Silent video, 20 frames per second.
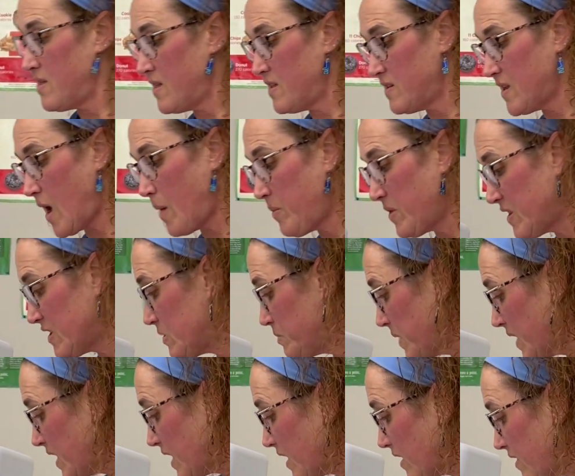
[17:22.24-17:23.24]
top of the
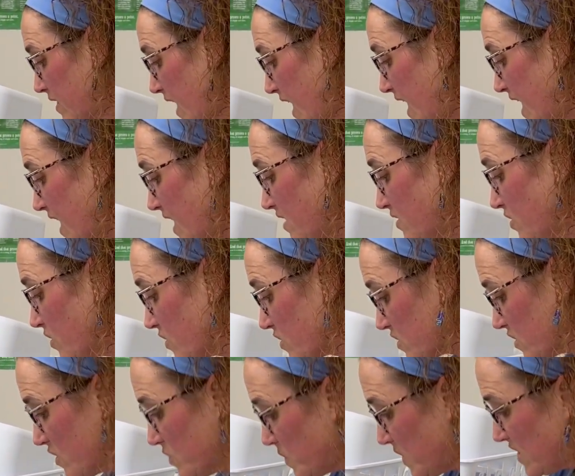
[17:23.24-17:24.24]
spigot, the handles,
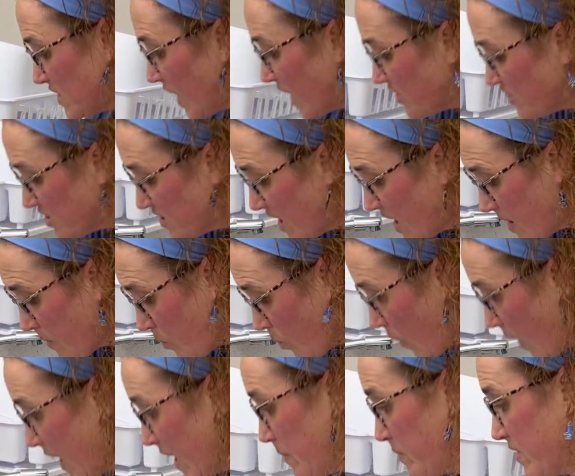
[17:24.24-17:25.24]
because we touch them,
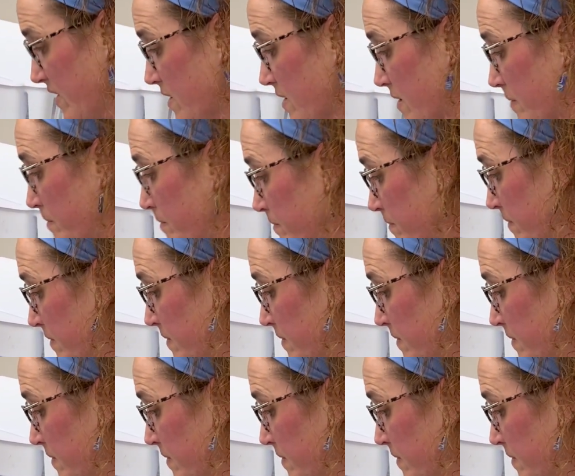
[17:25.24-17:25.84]
wipe them.